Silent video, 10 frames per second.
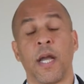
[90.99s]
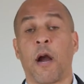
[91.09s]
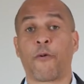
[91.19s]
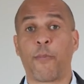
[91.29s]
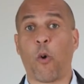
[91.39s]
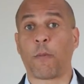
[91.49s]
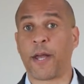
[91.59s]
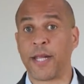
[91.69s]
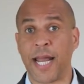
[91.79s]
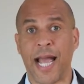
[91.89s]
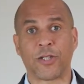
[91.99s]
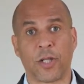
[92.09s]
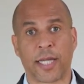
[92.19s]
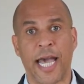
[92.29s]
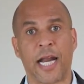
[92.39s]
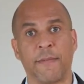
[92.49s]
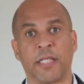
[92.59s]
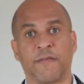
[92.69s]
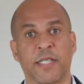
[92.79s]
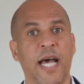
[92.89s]
A report by the National
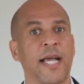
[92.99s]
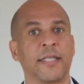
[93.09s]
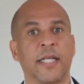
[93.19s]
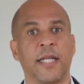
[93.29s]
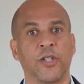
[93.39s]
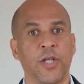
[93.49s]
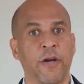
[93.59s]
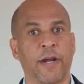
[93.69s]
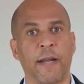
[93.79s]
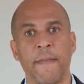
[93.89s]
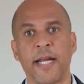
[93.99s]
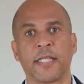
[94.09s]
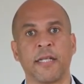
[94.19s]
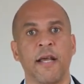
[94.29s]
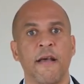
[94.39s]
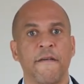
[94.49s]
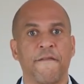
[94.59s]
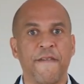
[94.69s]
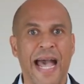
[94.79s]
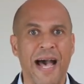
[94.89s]
Academies of Science and Engineering and Medicine
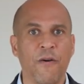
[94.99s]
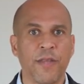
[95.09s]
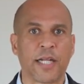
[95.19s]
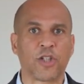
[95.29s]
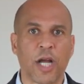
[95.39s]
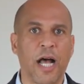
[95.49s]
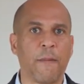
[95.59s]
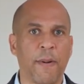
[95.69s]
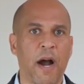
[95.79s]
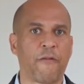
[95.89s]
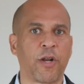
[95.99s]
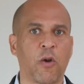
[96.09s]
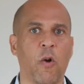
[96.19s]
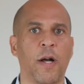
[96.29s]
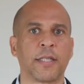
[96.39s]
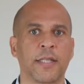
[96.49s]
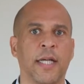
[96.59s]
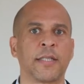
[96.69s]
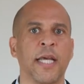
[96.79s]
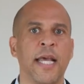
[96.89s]
found that child poverty costs
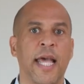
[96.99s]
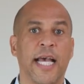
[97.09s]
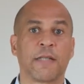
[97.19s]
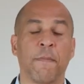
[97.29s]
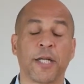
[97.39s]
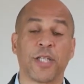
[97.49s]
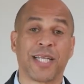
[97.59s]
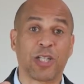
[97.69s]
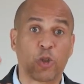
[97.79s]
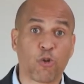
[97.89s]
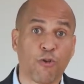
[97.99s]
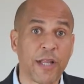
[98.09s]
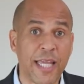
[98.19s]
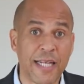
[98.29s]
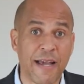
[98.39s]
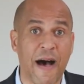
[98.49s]
us as much as $1 trillion